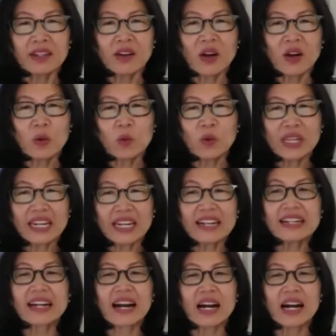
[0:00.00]
know, we
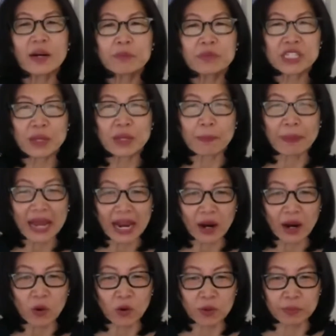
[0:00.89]
didn't come to
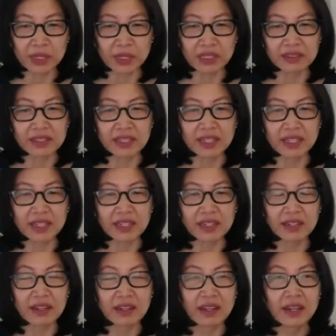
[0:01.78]
power
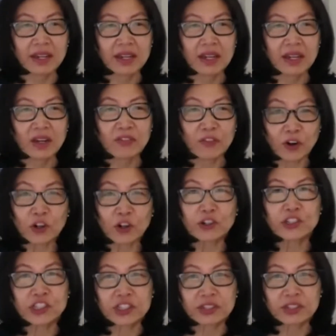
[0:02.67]
building
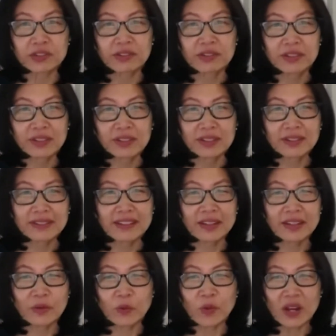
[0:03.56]
first.
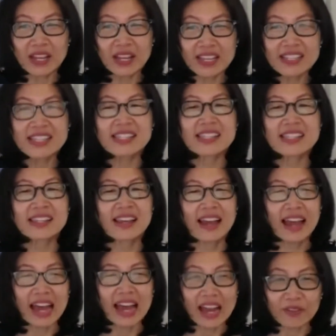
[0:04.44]
It was
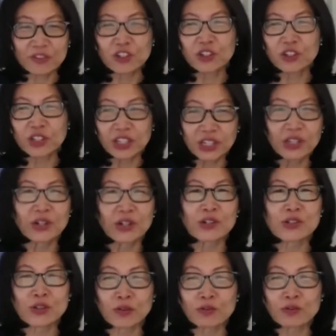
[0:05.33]
after
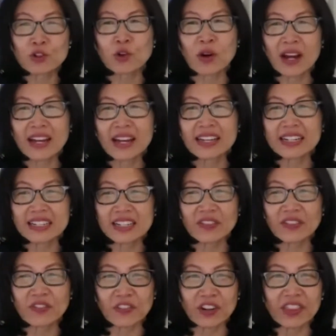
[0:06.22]
years of trying
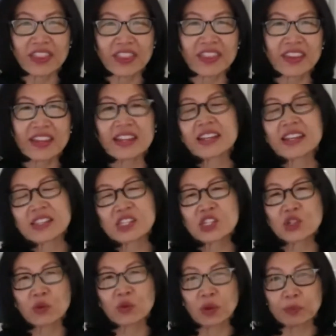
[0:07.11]
different things
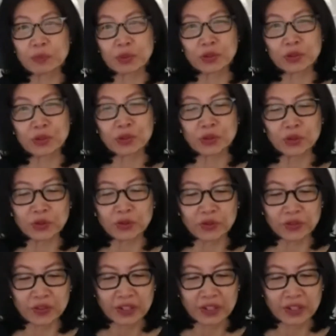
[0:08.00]
to improve